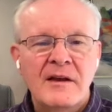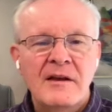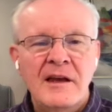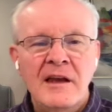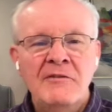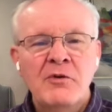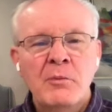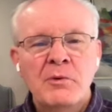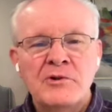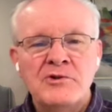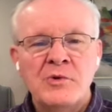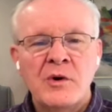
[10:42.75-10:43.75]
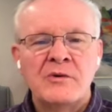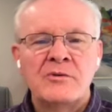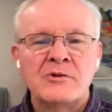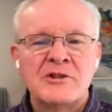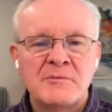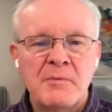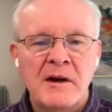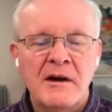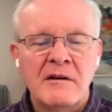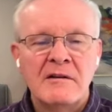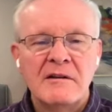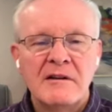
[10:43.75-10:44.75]
evil puts you under a
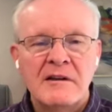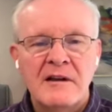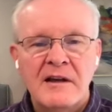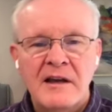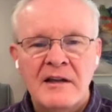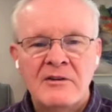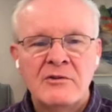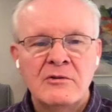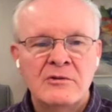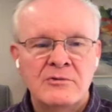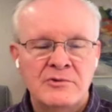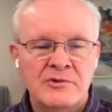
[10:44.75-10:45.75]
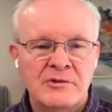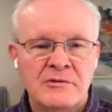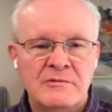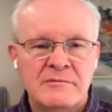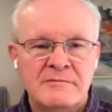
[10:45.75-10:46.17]
spell and deludes you.